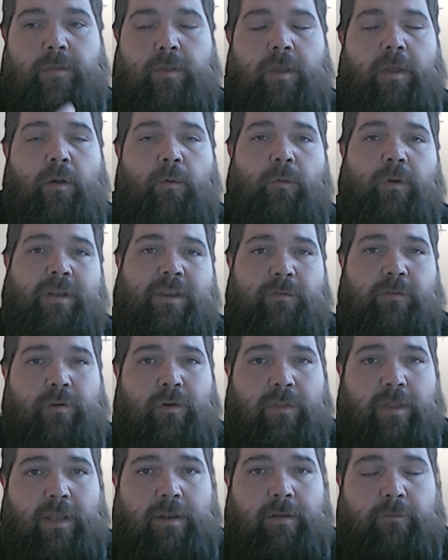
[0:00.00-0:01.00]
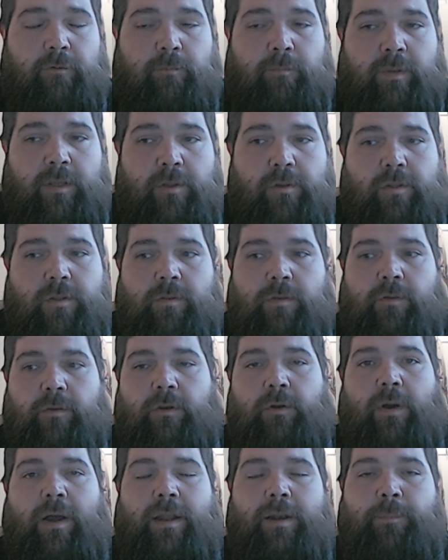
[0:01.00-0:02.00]
I want to give you all that information so you
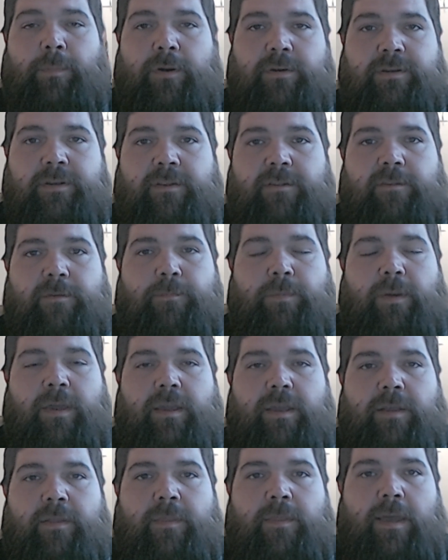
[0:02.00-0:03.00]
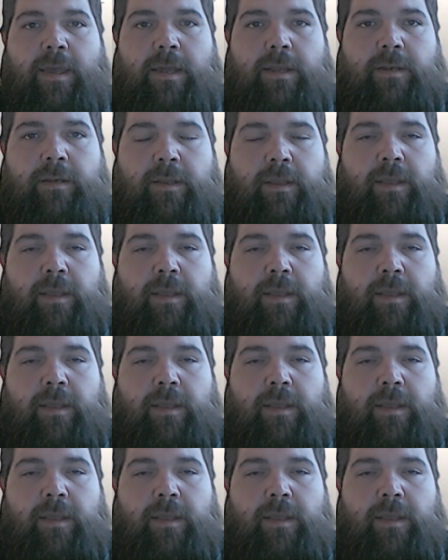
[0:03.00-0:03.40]
know how to participate in that